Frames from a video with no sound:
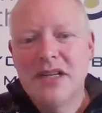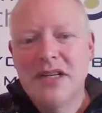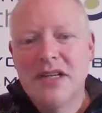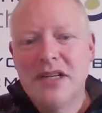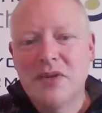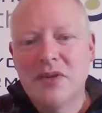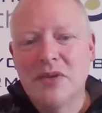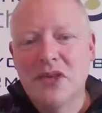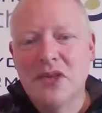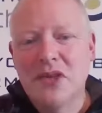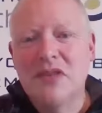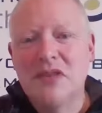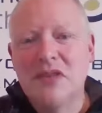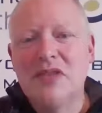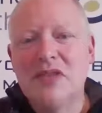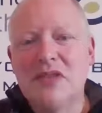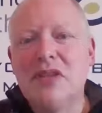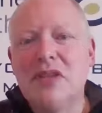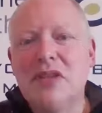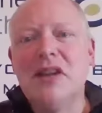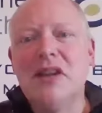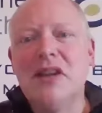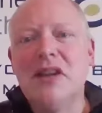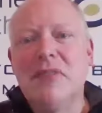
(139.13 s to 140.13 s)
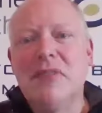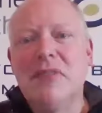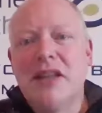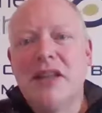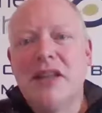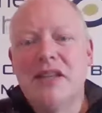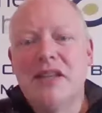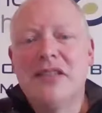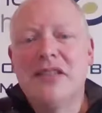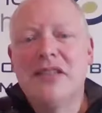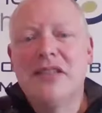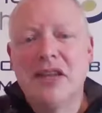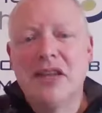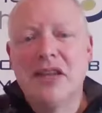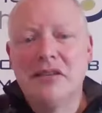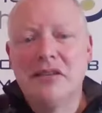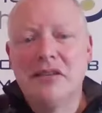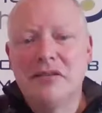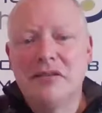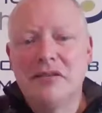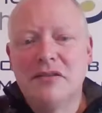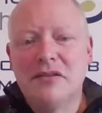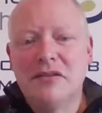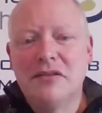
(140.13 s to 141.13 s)
What can you still learn about the
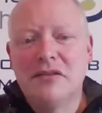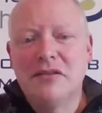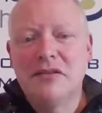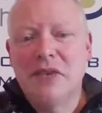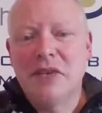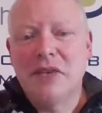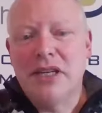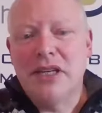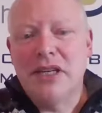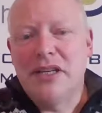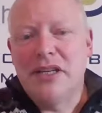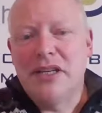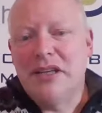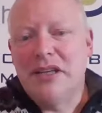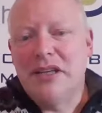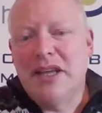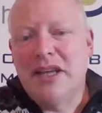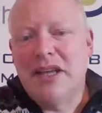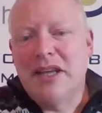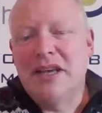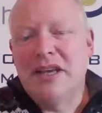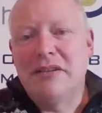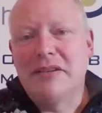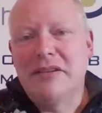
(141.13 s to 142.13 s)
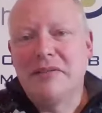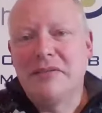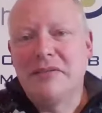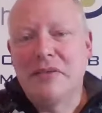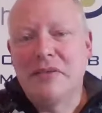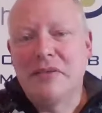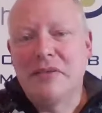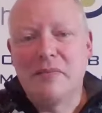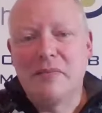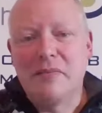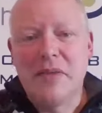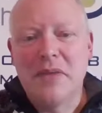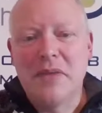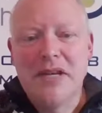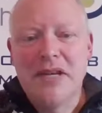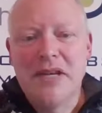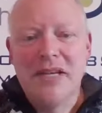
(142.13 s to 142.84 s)
internet 20 years later from